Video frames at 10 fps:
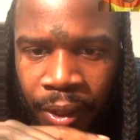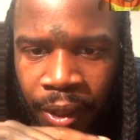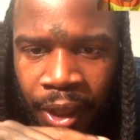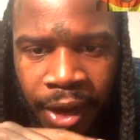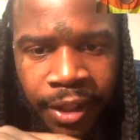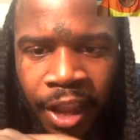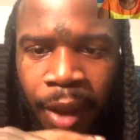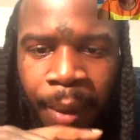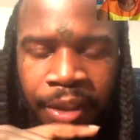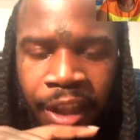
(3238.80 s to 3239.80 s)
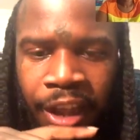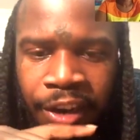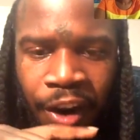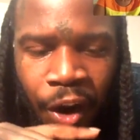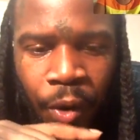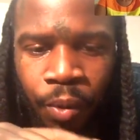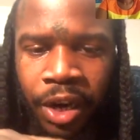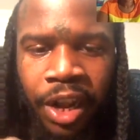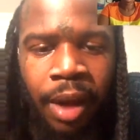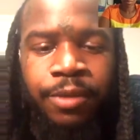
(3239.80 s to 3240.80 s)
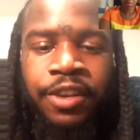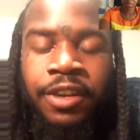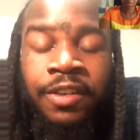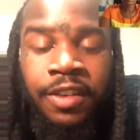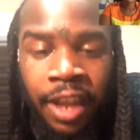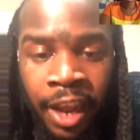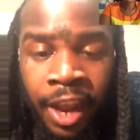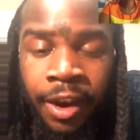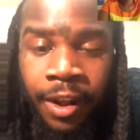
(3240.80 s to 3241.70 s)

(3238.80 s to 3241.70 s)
Anything about the enderm when it comes to the skin,